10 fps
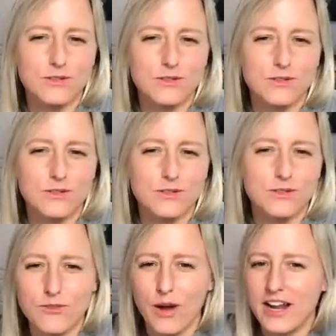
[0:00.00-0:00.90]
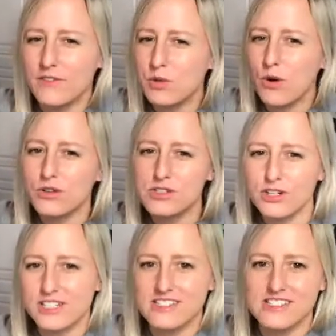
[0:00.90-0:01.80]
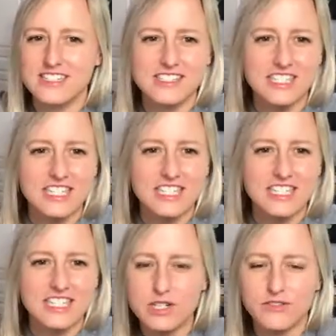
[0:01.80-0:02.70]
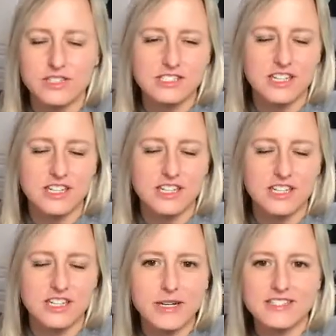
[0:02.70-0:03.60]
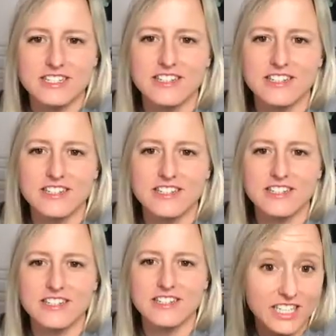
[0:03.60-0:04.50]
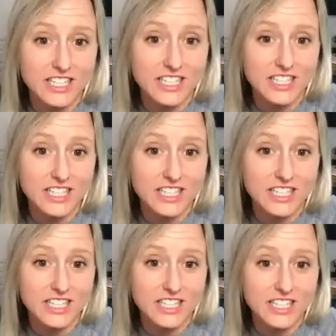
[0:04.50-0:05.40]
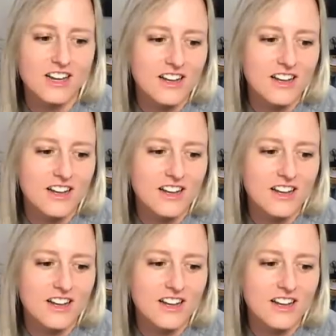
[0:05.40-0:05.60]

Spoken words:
Why have you all started to see a few different topics and events even here at this conference